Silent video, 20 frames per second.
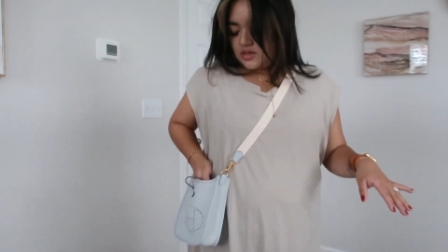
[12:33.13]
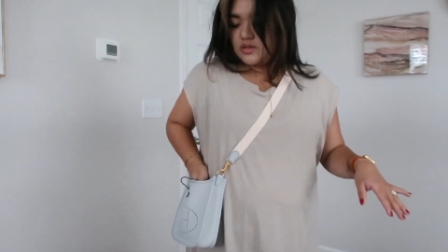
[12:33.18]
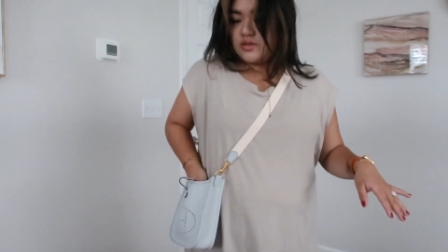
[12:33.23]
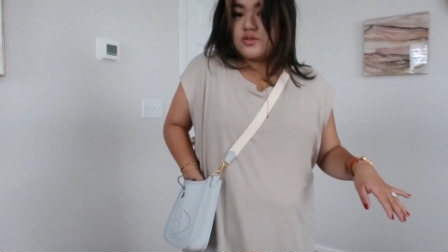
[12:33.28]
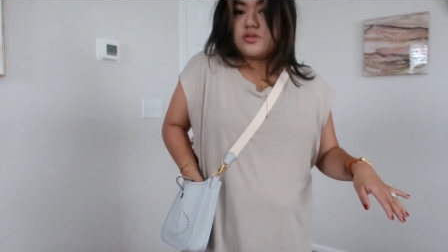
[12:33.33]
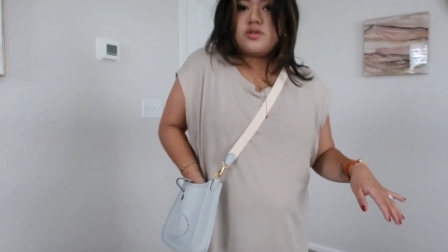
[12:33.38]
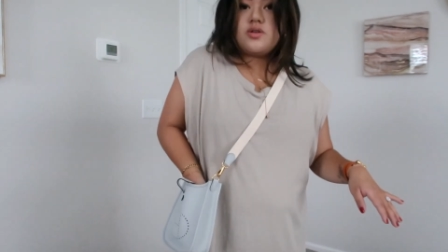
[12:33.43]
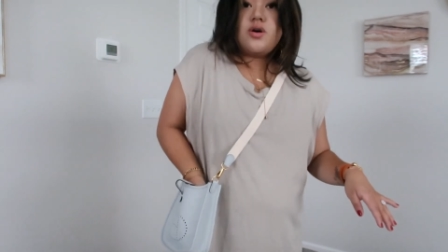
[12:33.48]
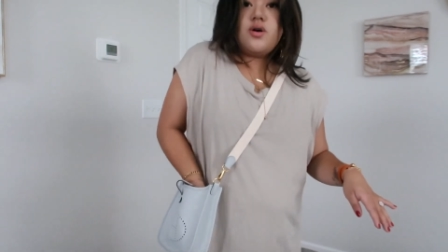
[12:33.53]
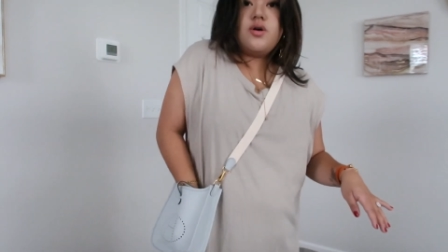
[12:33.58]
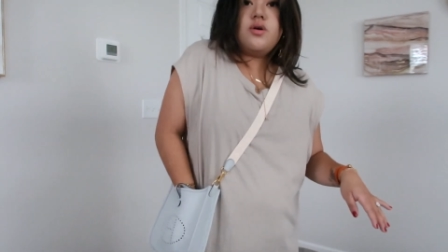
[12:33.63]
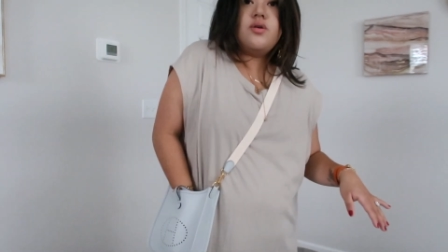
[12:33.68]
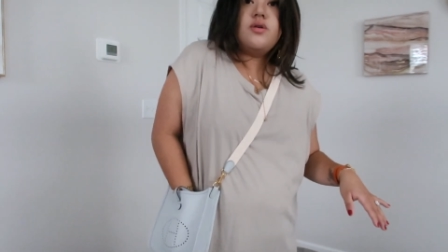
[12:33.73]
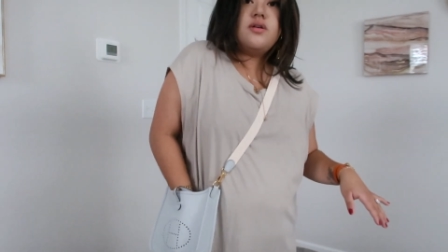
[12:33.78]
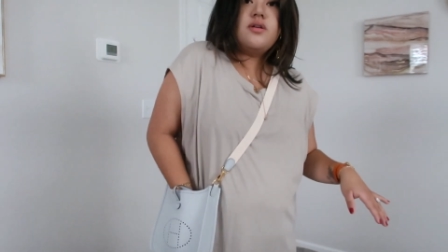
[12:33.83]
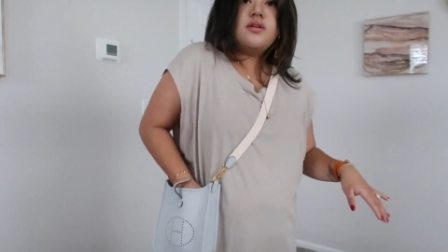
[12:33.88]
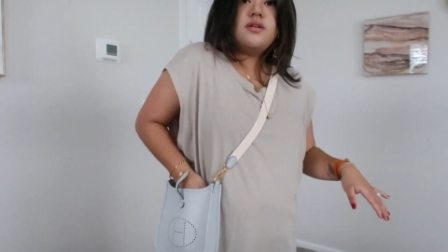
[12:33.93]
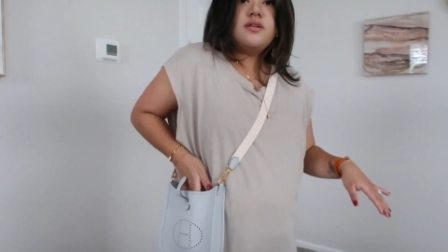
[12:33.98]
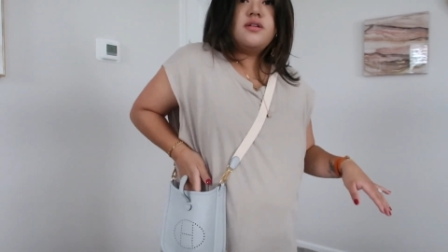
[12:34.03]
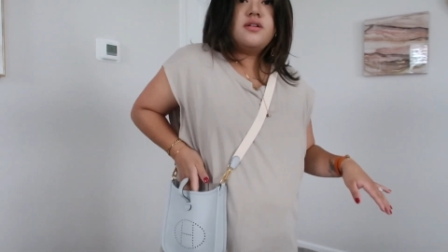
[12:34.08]
So
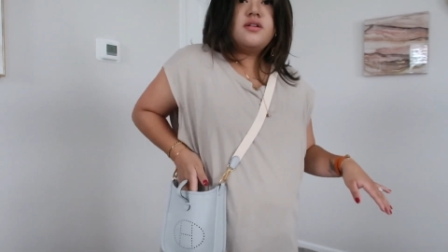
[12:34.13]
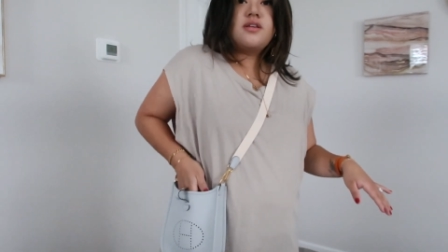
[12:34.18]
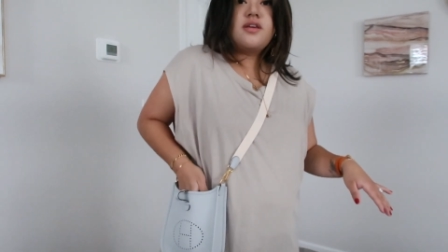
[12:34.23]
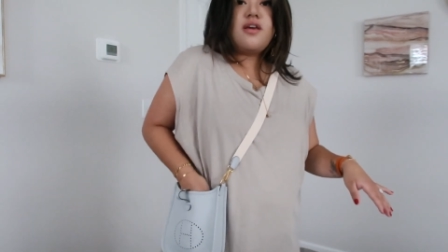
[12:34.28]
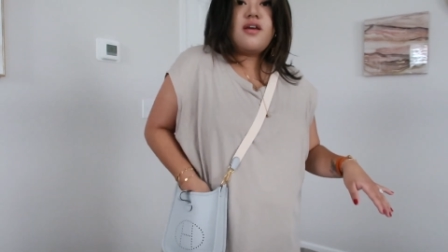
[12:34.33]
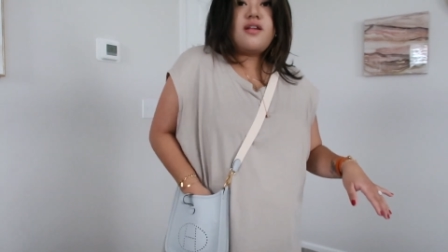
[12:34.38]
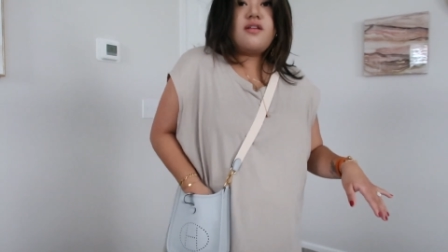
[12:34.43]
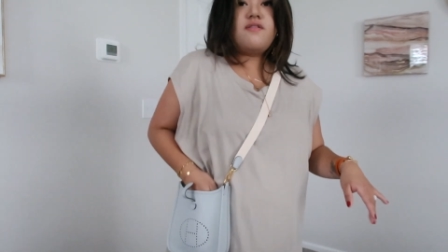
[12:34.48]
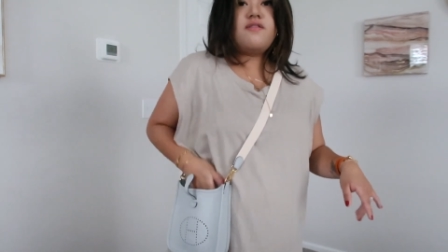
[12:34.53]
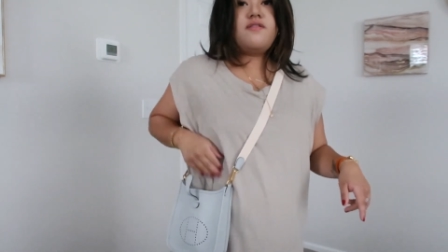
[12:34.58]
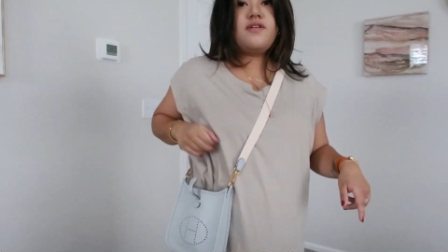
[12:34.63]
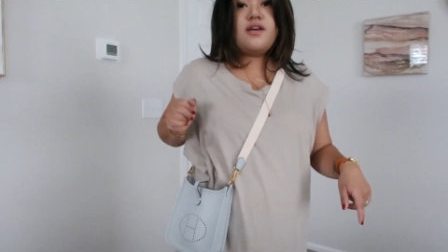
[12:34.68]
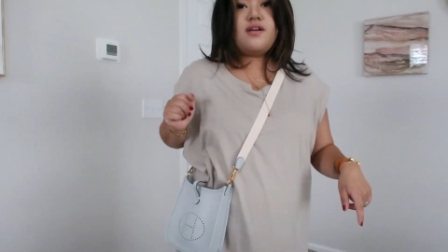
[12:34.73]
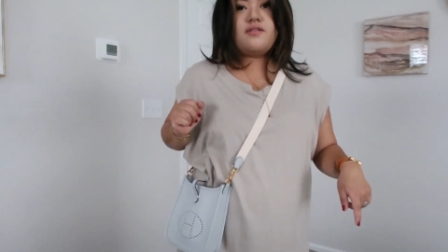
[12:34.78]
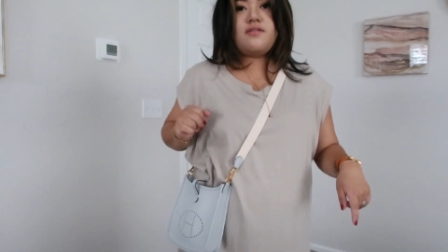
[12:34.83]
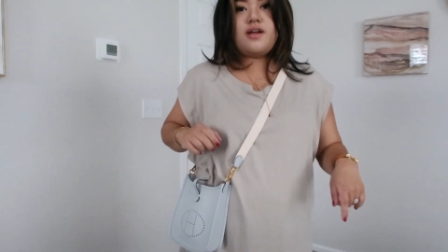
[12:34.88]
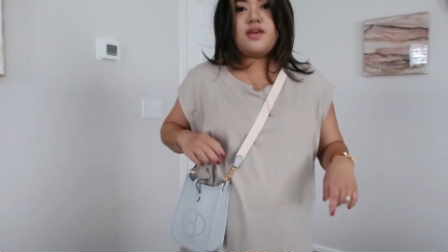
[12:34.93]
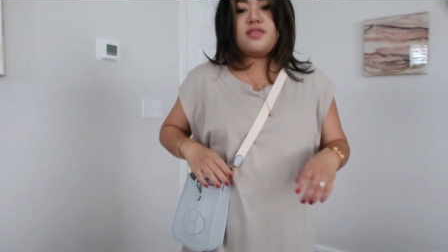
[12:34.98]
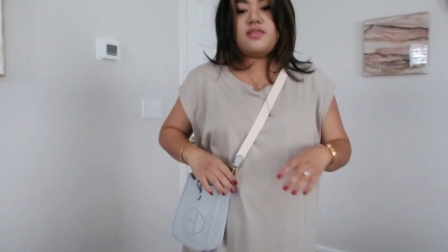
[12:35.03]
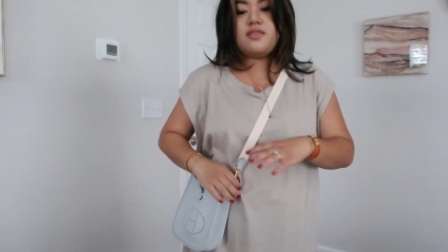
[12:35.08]
can fit
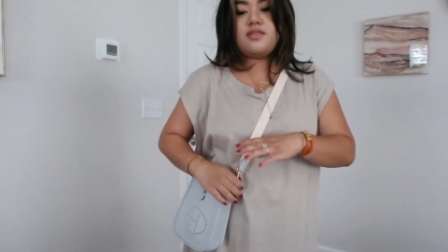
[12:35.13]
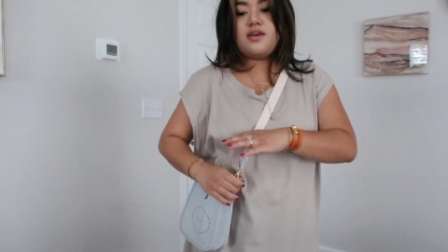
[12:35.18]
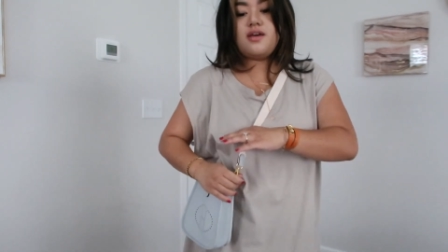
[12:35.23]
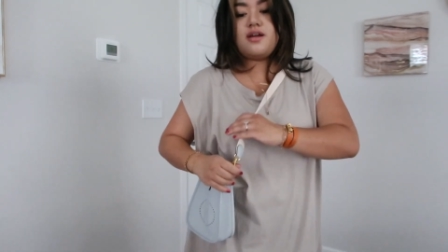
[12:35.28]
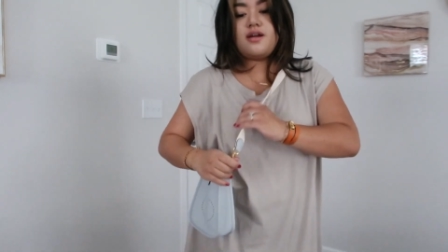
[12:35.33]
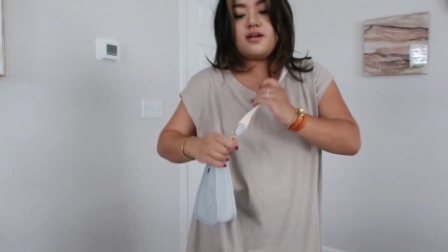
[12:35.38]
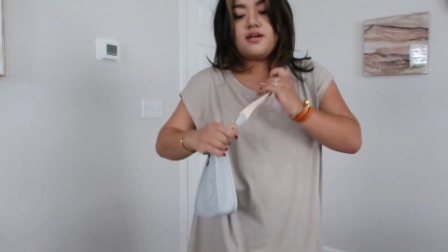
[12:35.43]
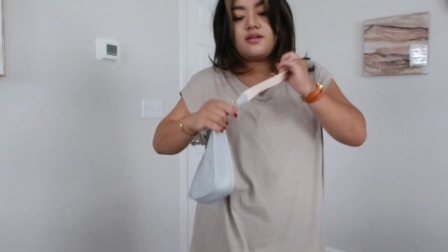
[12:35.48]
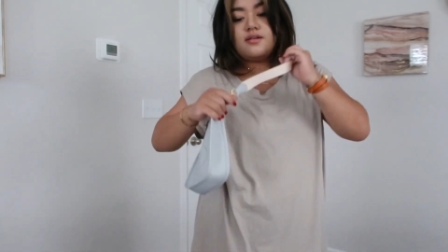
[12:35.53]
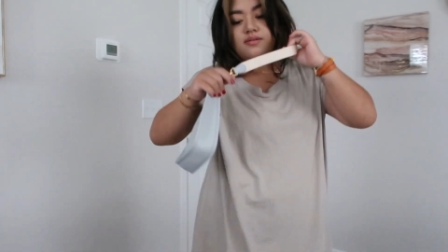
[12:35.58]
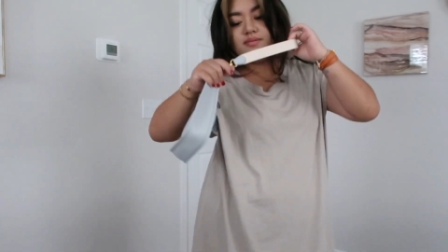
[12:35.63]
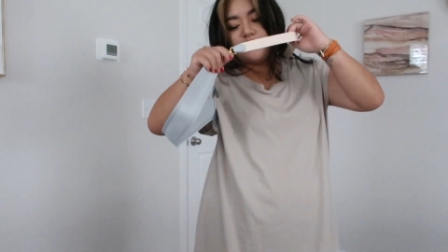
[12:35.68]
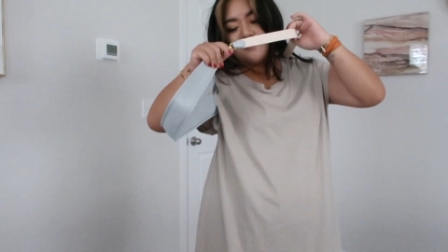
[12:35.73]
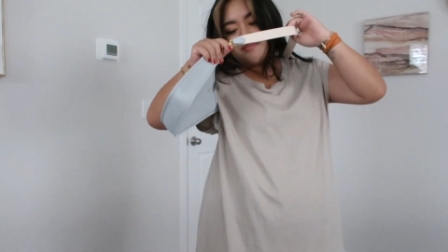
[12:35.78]
right there.